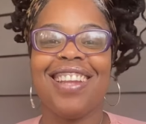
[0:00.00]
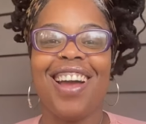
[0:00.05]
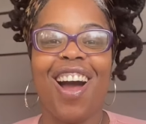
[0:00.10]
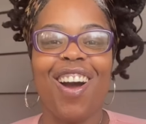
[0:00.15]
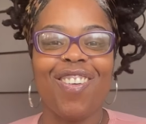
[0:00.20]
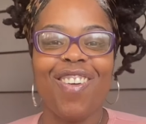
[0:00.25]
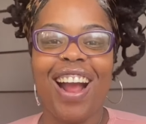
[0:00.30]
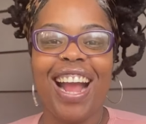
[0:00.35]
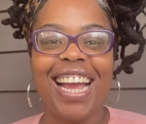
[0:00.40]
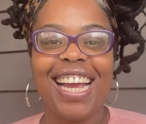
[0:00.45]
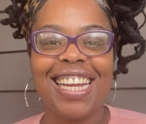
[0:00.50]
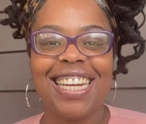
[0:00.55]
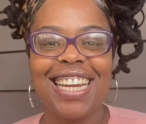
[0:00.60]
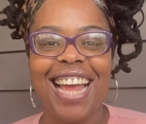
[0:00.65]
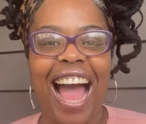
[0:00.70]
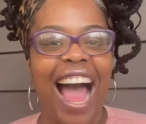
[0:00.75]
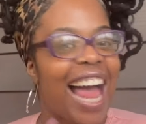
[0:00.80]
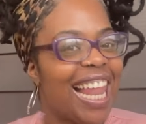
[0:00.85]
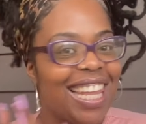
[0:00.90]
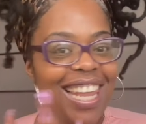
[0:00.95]
All right,
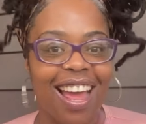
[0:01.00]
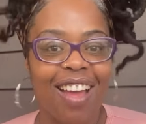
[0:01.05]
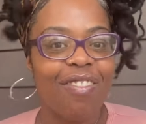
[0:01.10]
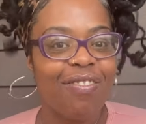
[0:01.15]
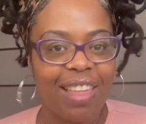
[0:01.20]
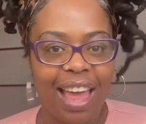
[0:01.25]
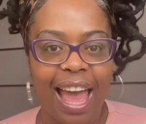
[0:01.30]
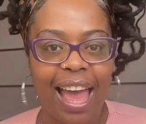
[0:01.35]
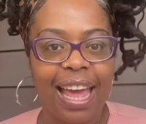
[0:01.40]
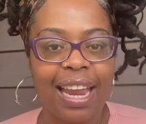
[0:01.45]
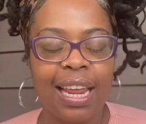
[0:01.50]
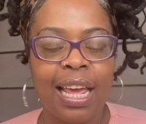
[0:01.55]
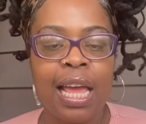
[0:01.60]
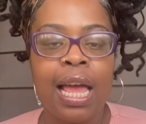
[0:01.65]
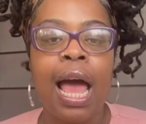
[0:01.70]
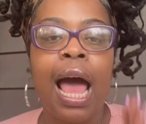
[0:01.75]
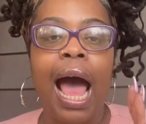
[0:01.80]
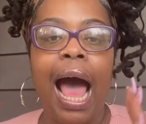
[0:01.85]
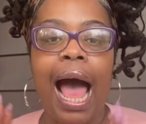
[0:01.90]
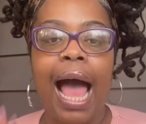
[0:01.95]
I love that.
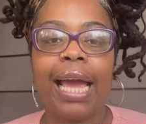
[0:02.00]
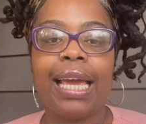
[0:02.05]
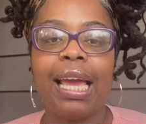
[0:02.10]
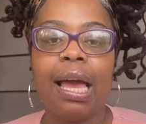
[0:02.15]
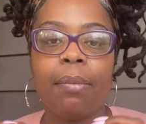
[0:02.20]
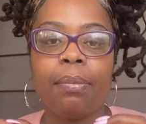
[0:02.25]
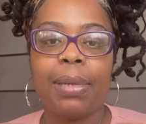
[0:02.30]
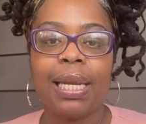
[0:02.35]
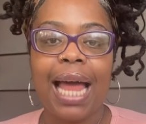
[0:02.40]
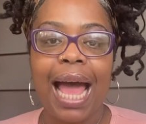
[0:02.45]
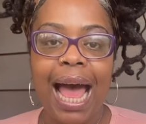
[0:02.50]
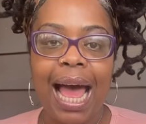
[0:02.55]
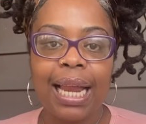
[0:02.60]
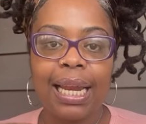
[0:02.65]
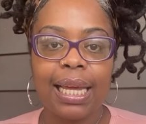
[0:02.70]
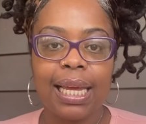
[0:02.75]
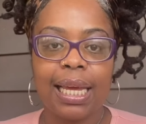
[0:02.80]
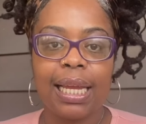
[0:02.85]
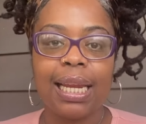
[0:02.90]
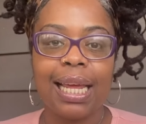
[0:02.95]
I am not
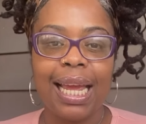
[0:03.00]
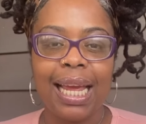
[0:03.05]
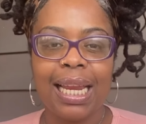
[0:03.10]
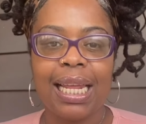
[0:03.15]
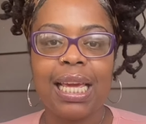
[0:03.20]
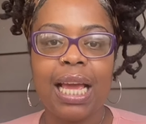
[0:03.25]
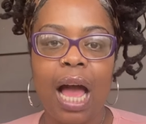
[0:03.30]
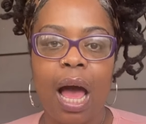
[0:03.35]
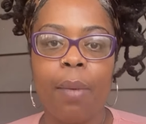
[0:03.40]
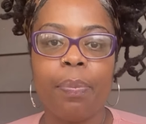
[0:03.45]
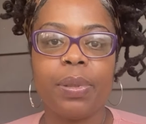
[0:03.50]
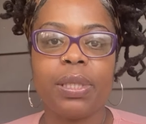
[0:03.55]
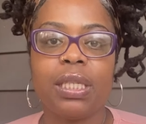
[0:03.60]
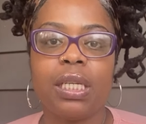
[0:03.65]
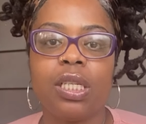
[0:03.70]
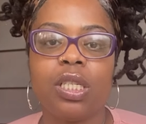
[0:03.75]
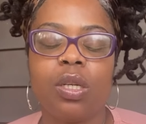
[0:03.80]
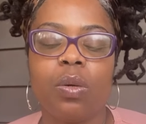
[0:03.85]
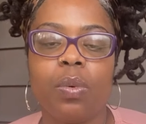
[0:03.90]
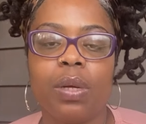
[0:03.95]
in any
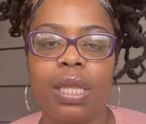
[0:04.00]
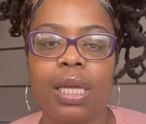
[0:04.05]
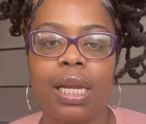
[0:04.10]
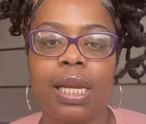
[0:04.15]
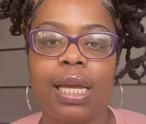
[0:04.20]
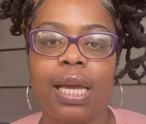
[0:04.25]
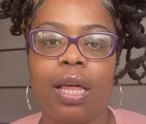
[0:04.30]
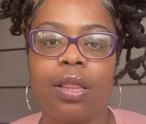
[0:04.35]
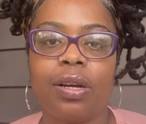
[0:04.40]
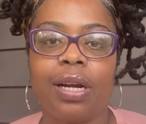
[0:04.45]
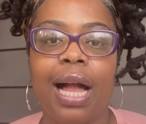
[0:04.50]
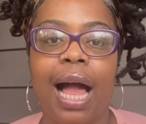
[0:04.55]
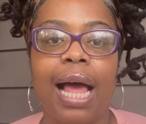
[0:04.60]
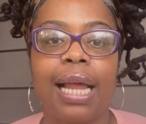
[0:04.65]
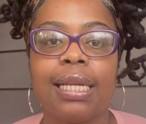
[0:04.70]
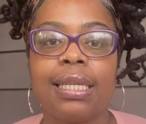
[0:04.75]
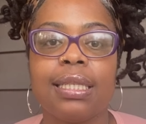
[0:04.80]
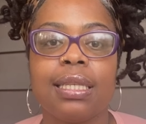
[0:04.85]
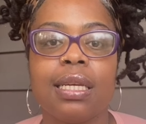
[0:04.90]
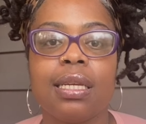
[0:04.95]
competition with any other
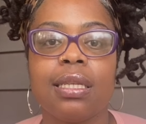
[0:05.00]
goddesses.